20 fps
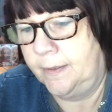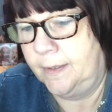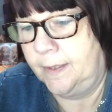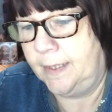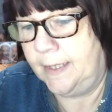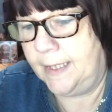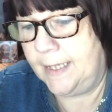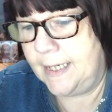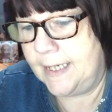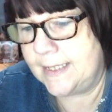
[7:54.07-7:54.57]

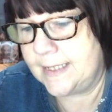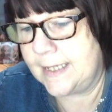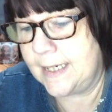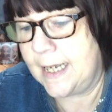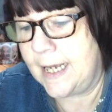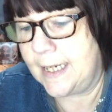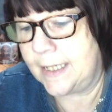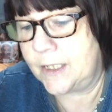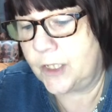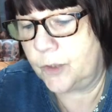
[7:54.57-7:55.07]
it is an
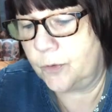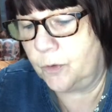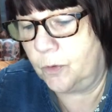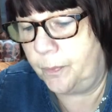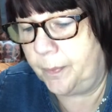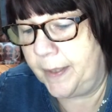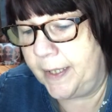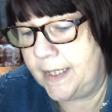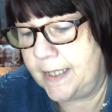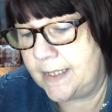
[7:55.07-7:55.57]
actual
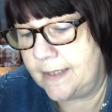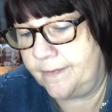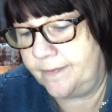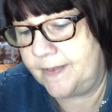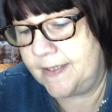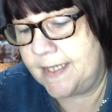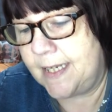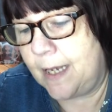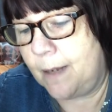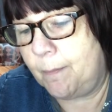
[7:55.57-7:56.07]
piece of
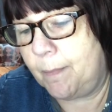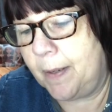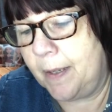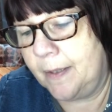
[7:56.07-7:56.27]
zip.